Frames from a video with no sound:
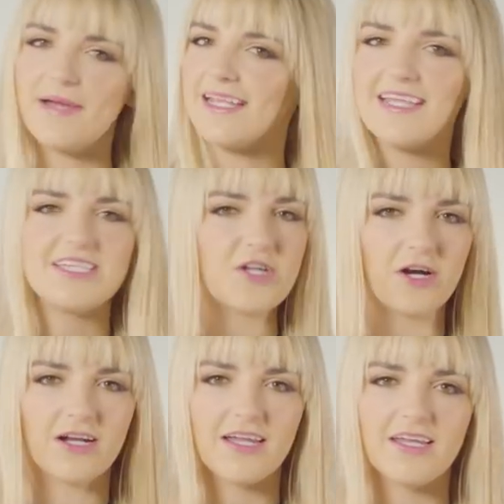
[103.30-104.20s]
my day
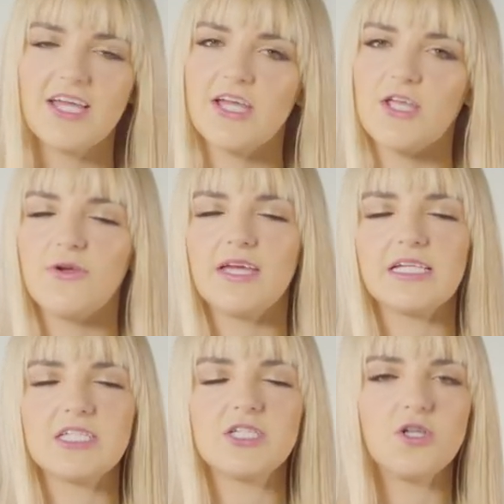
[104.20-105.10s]
started. You can
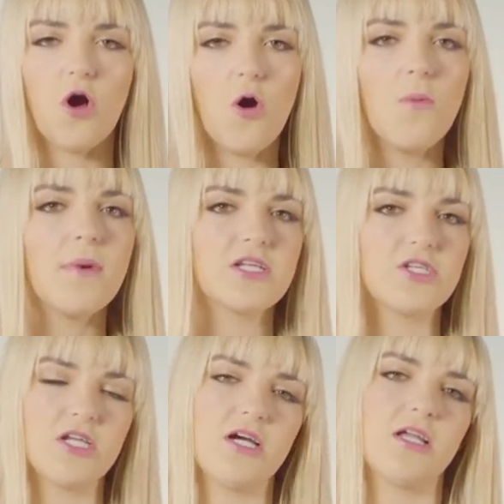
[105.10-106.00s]
get so
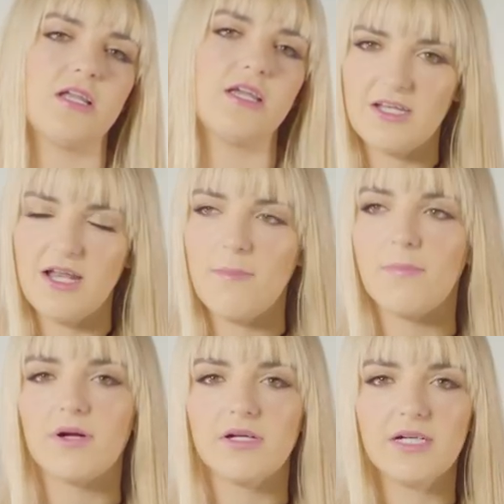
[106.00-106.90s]
much done.
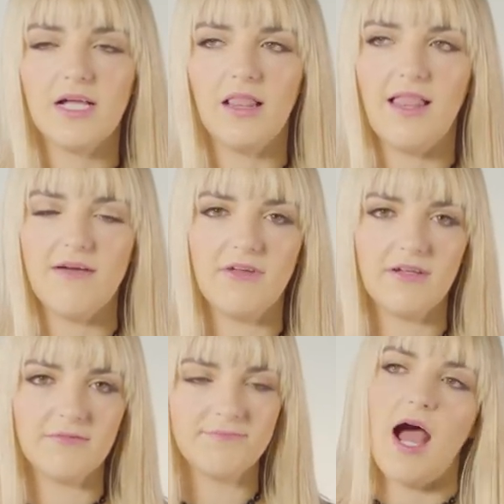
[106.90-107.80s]
Number
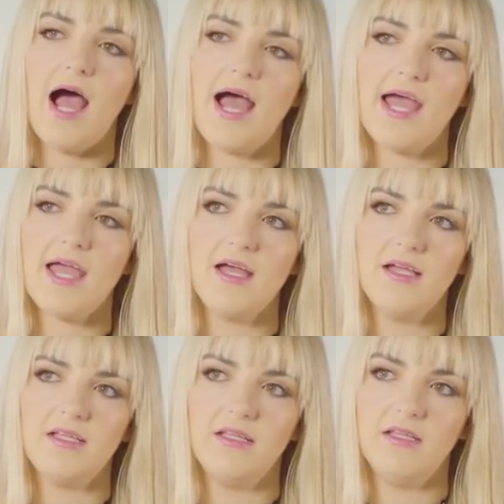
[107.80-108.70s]
11, I
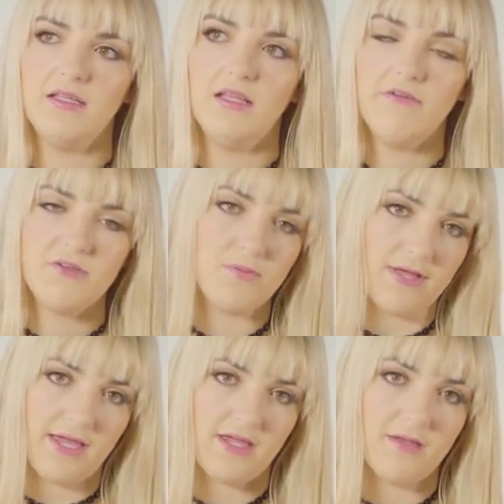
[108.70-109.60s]
love to
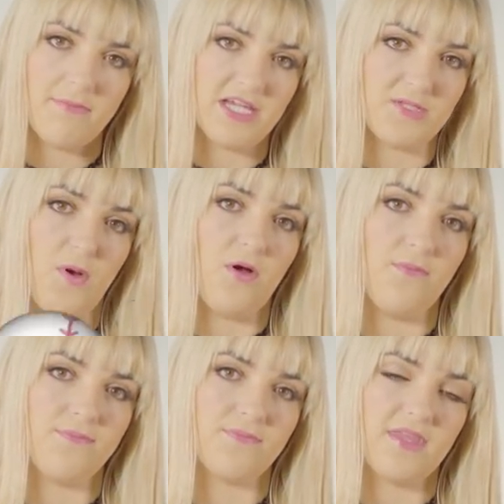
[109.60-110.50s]
play baseball.
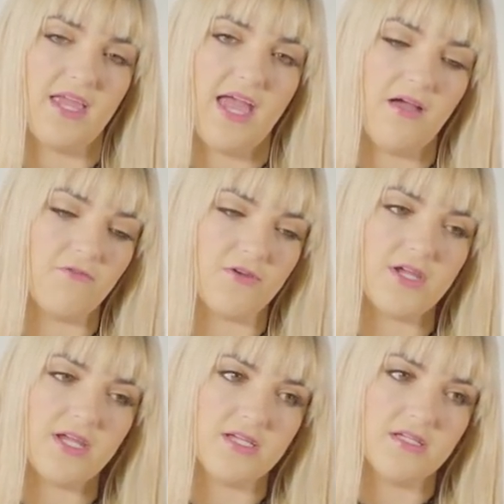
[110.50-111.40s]

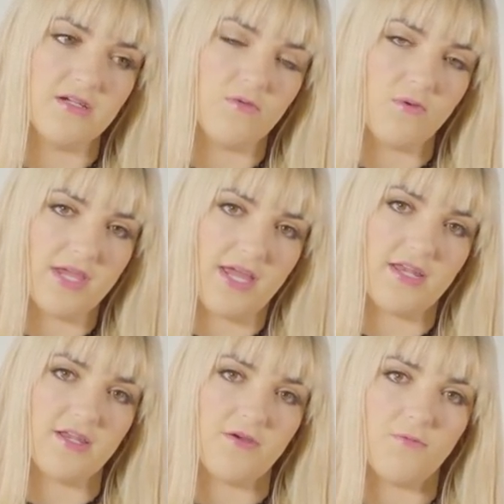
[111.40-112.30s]
Every
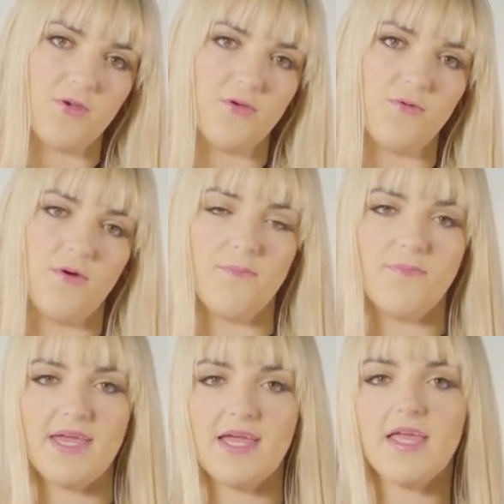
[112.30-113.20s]
weekend, we do a
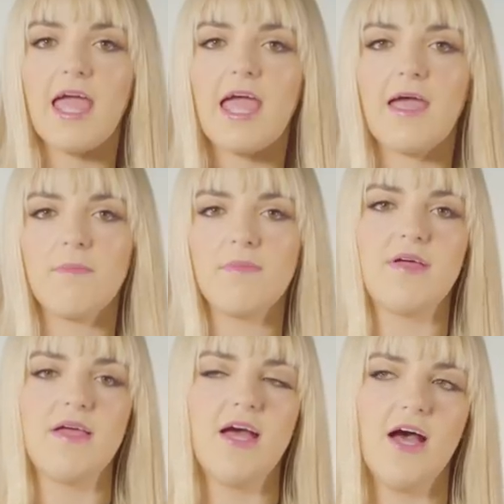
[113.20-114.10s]
big game
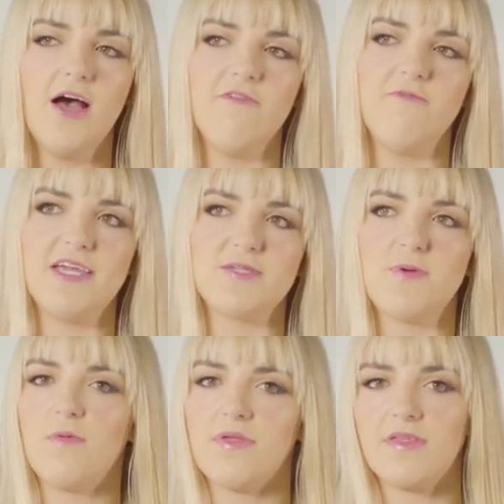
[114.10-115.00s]
of
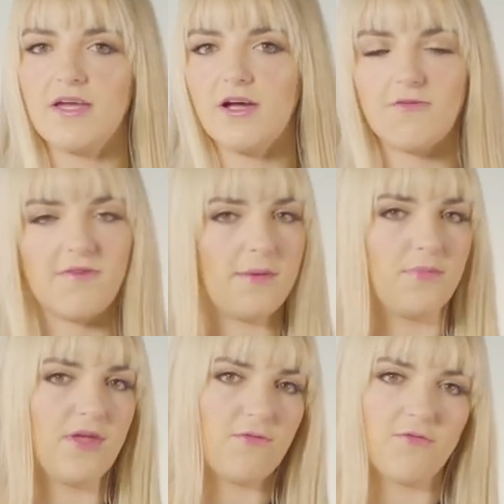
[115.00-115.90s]
baseball with like our
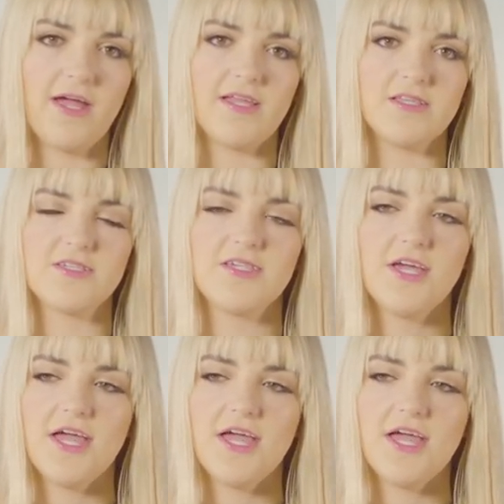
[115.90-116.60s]
family and friends.